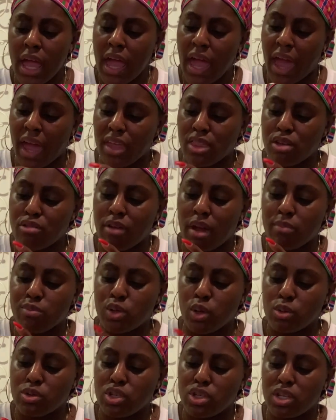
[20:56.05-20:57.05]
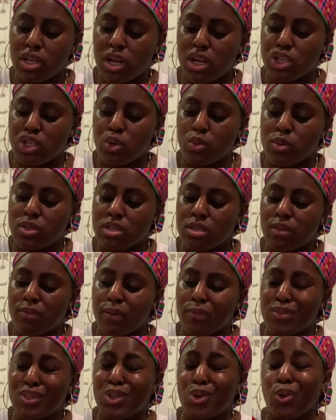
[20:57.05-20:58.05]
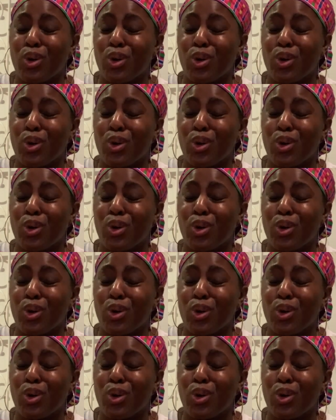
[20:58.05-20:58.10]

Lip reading: I either grab Dolce de Leche, which is 15,